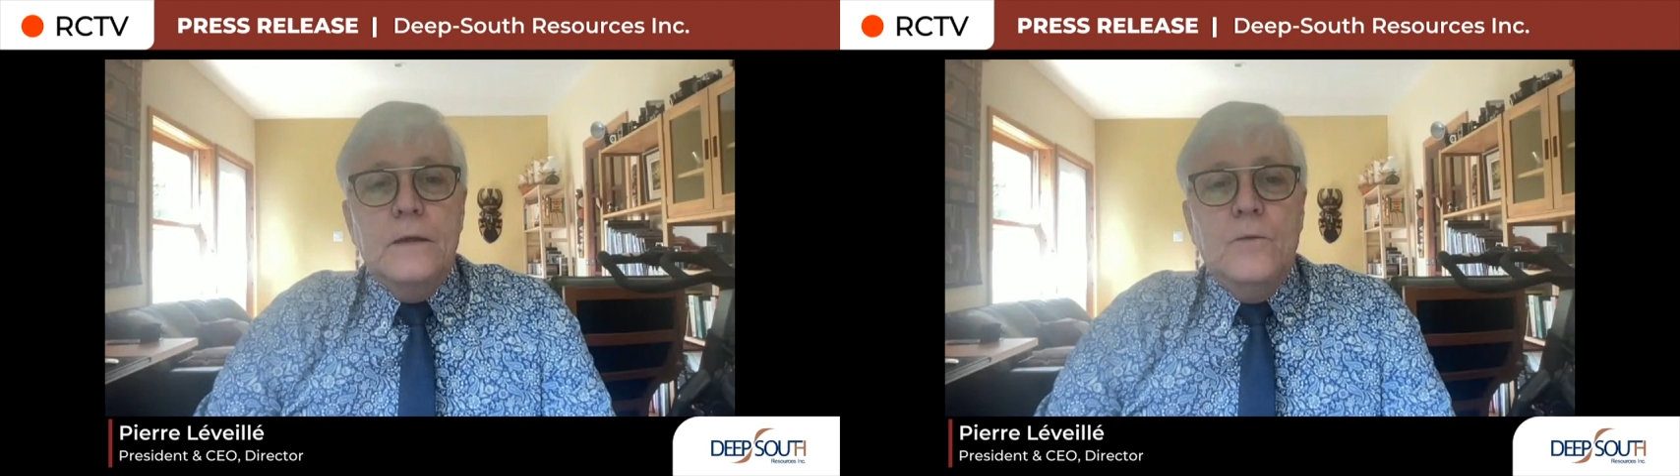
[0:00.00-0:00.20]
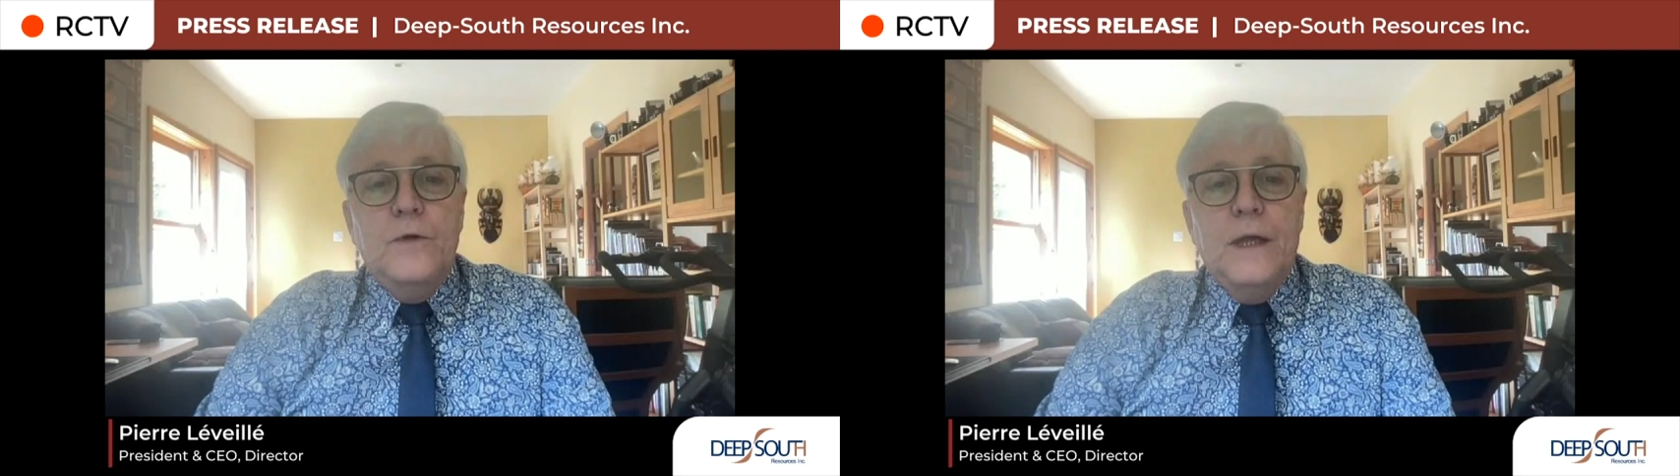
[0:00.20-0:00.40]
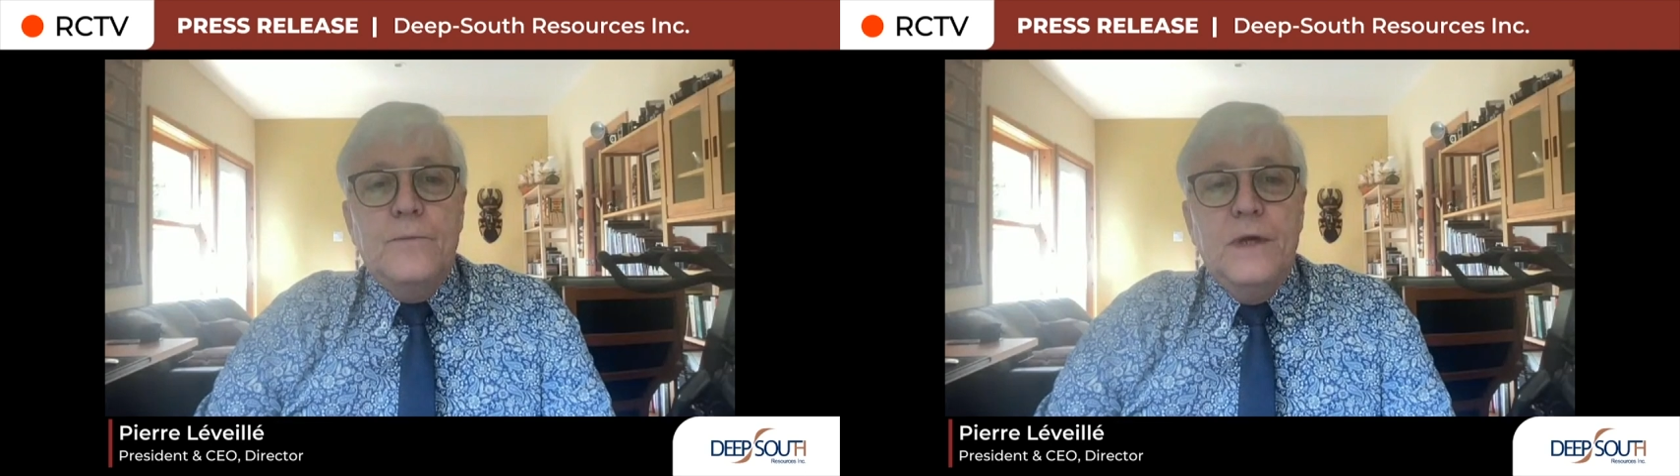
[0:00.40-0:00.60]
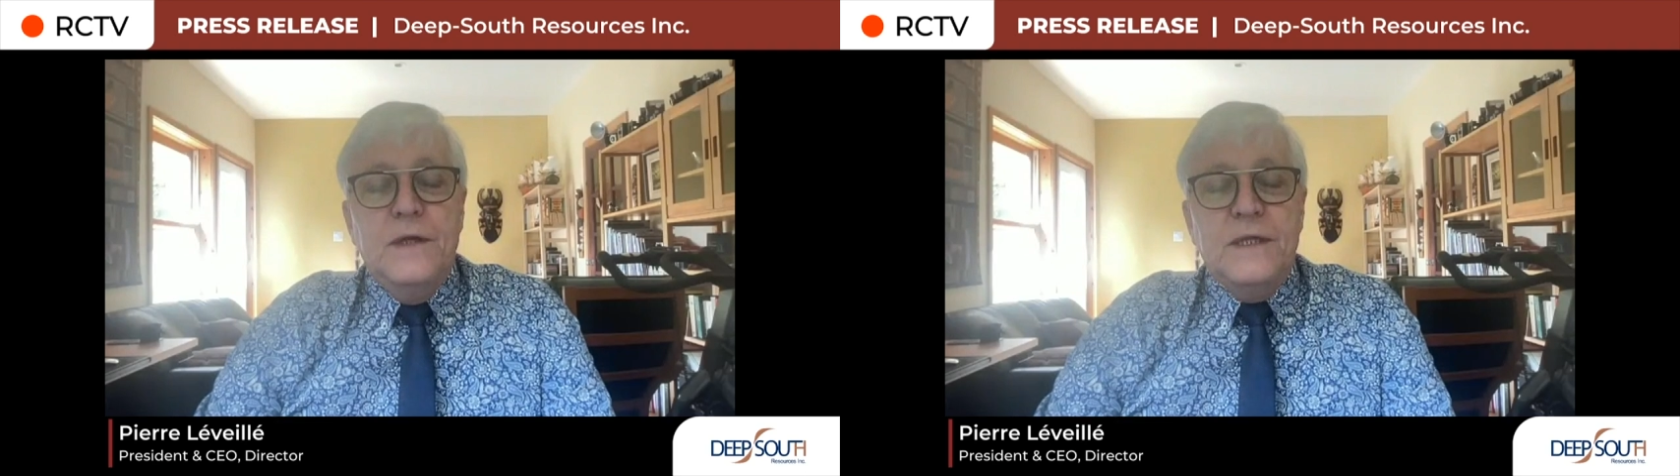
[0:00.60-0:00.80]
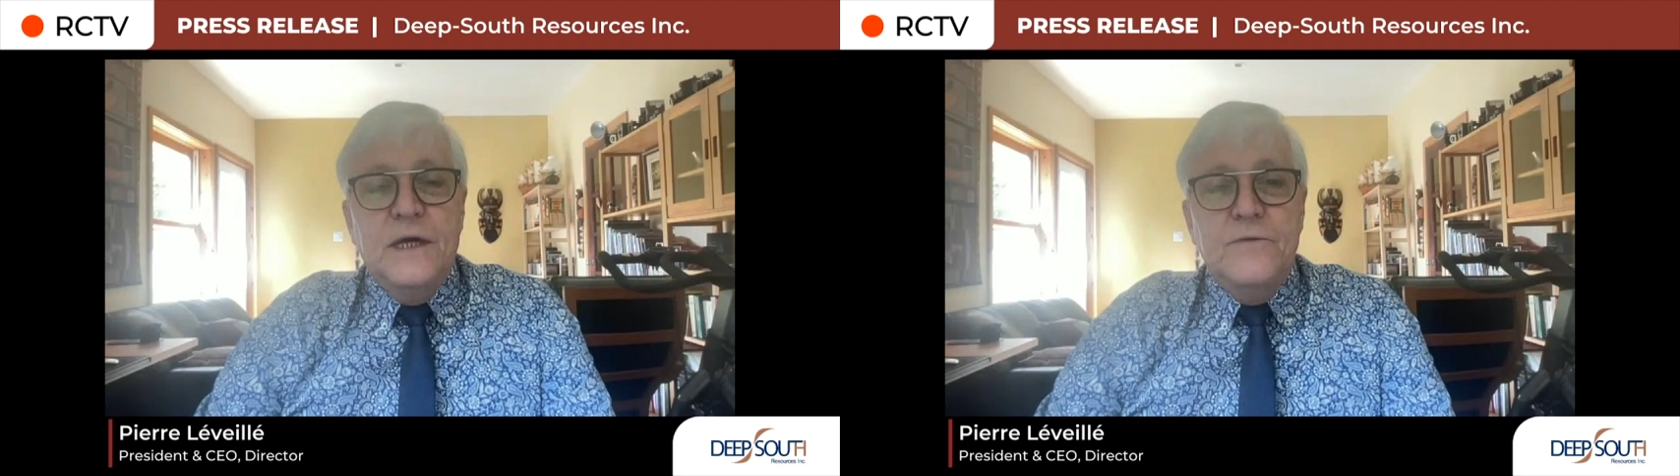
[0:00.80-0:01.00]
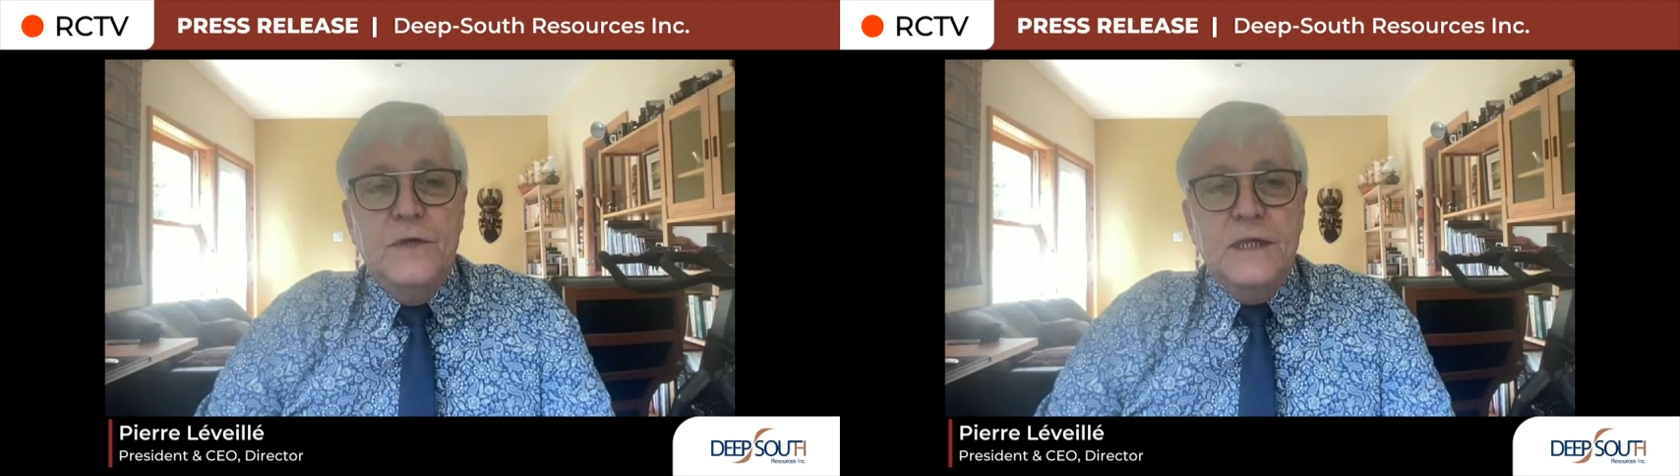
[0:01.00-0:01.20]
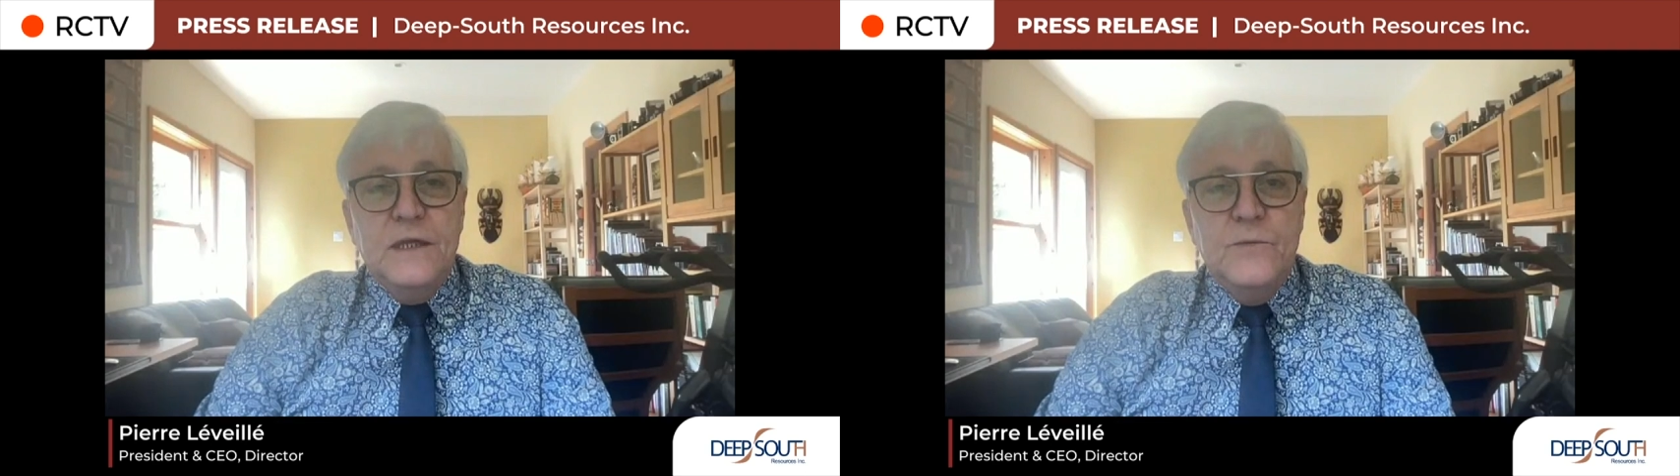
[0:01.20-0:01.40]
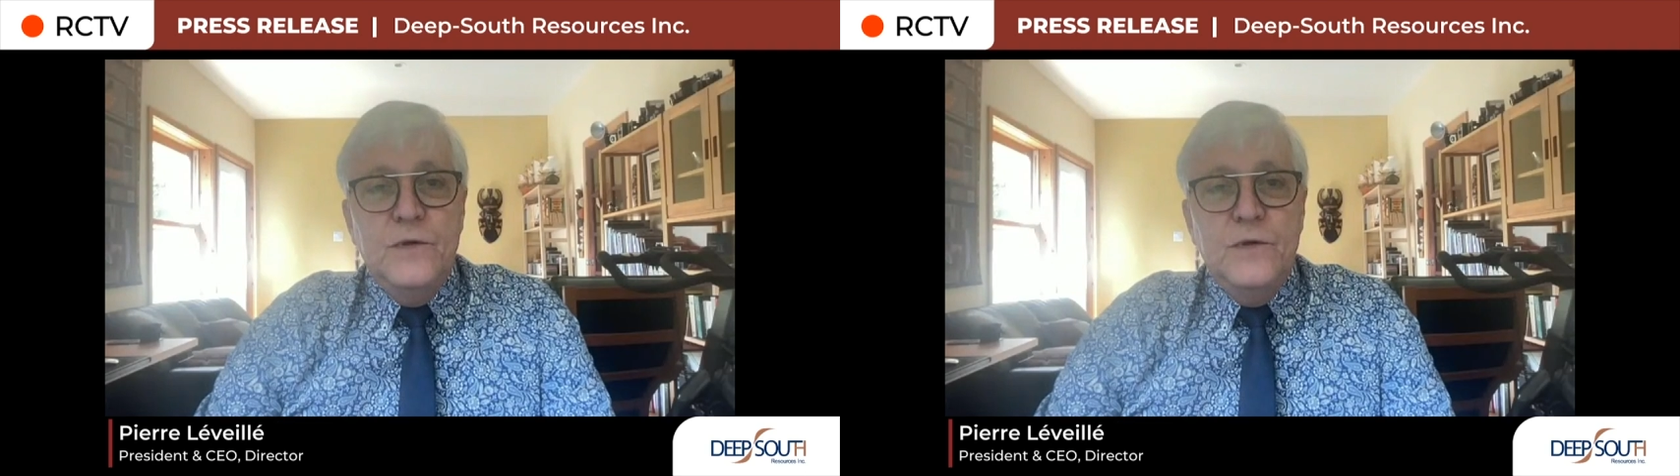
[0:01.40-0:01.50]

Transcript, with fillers: We had many site visits